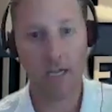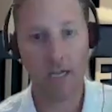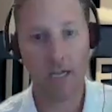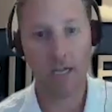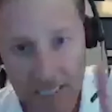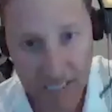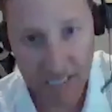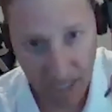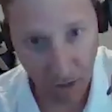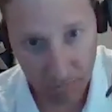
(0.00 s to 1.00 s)
Not
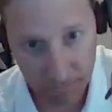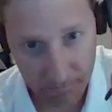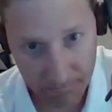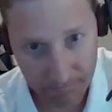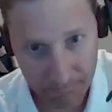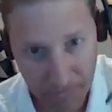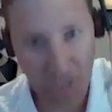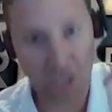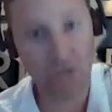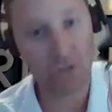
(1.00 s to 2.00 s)
until
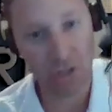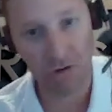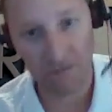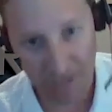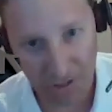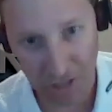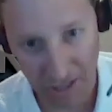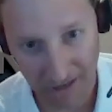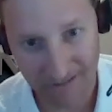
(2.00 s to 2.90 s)
Q2 of this year.